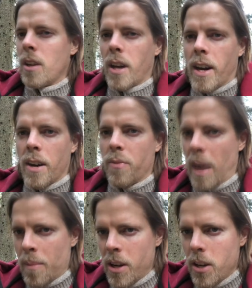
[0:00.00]

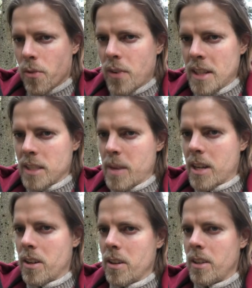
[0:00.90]
family, your friends
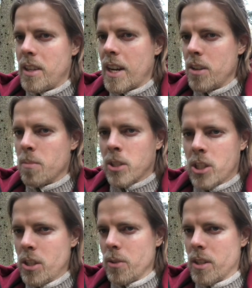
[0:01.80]
better, yeah, you
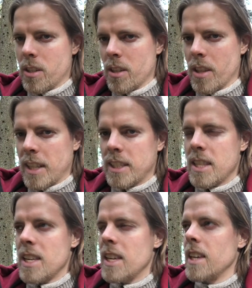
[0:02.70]
must do it. That's
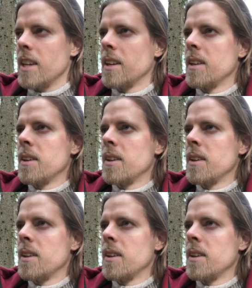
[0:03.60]
the